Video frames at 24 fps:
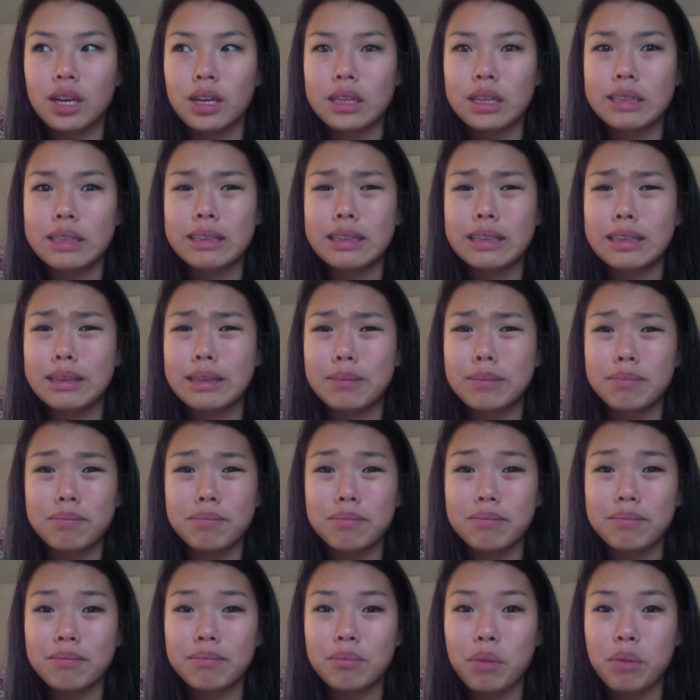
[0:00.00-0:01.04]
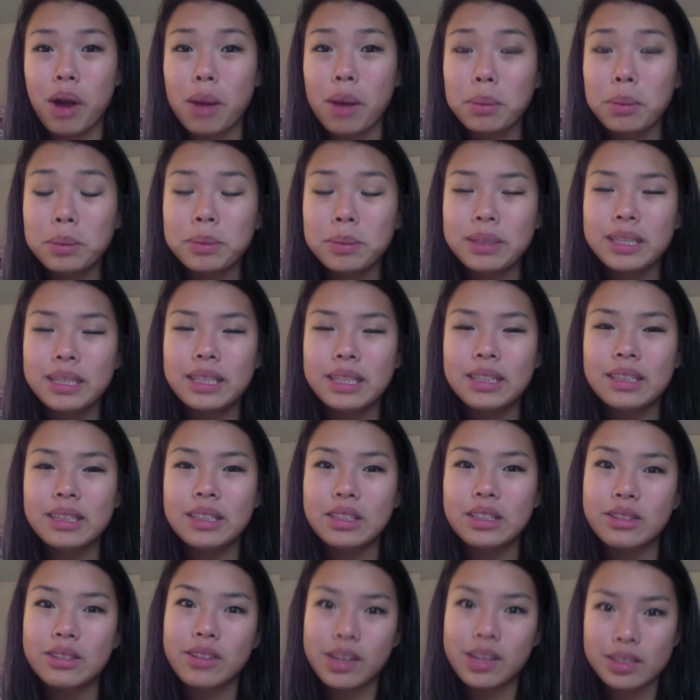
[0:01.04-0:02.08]
like probably a
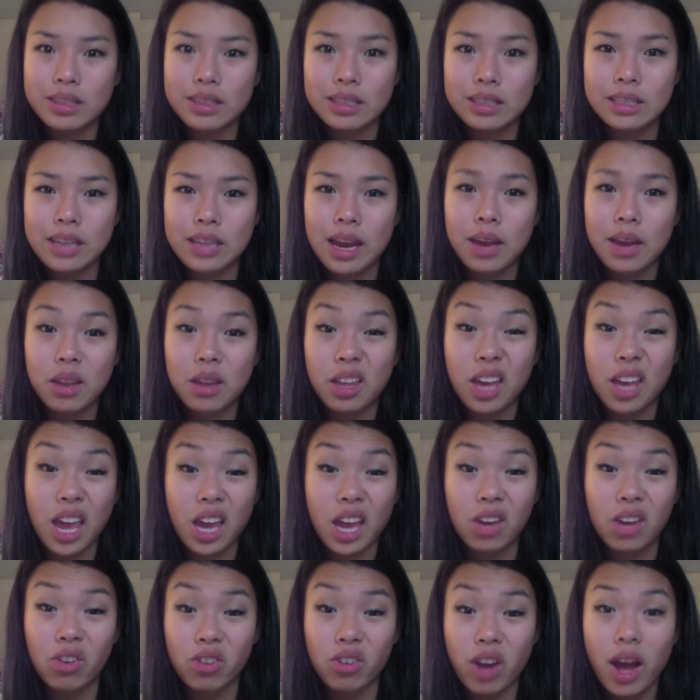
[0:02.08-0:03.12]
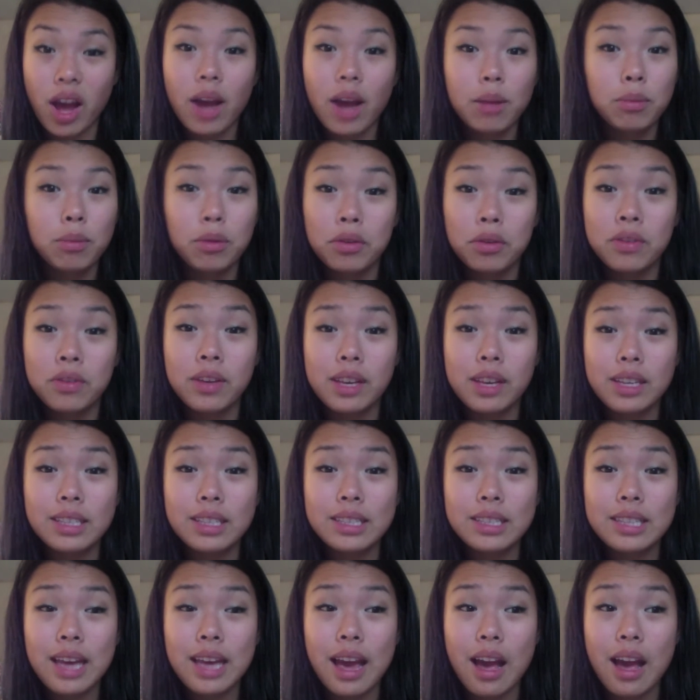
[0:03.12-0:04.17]
little less than 10, like 8 or 9
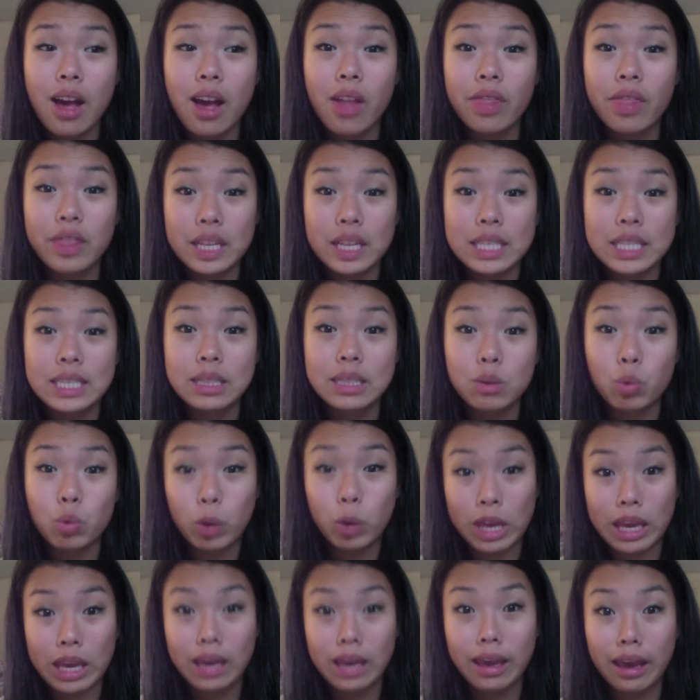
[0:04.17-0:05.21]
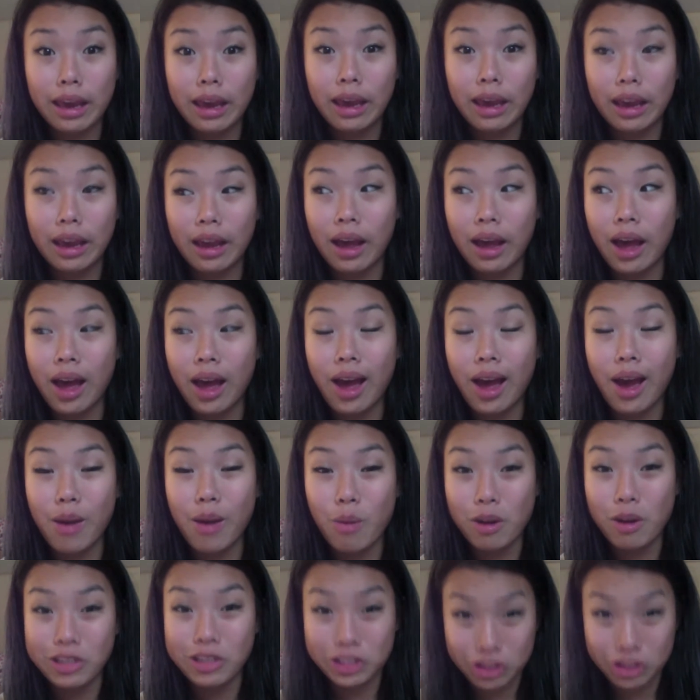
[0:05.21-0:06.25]
movies this week. I
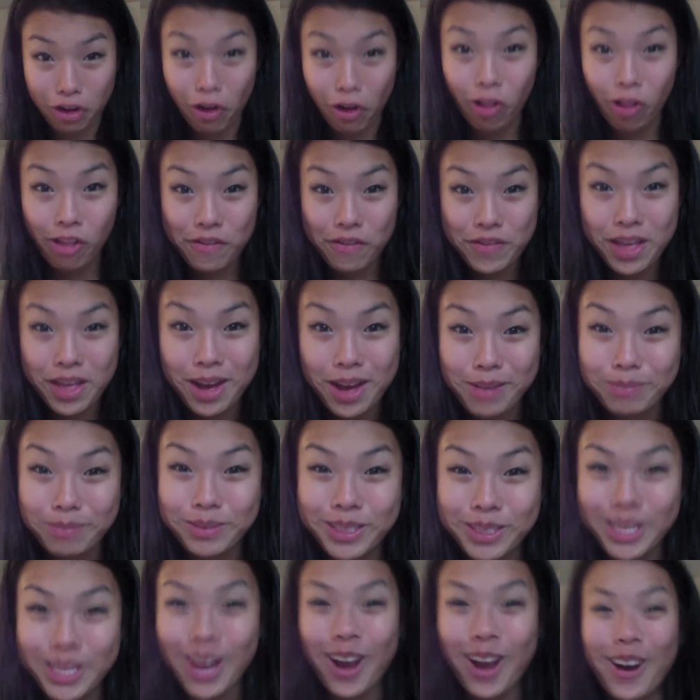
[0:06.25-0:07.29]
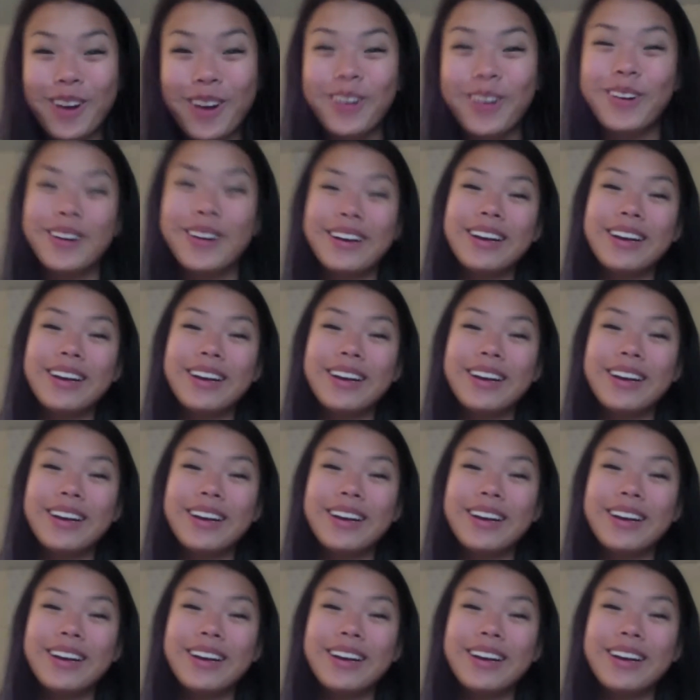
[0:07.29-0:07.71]
watched all of them. So,